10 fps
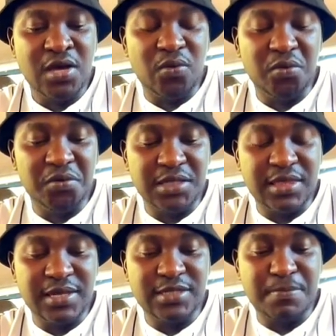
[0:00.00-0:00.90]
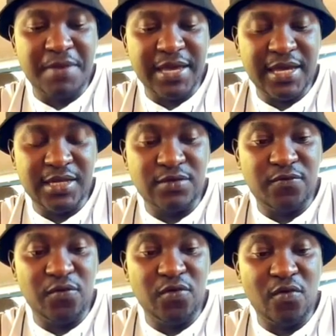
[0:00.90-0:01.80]
holding that bucket
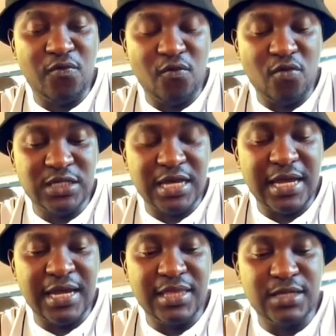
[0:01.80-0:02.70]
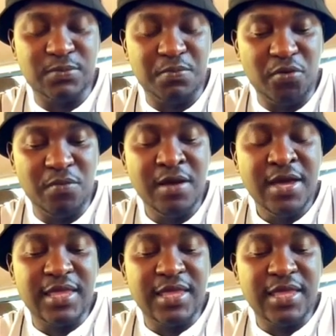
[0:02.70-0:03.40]
full of water and that broom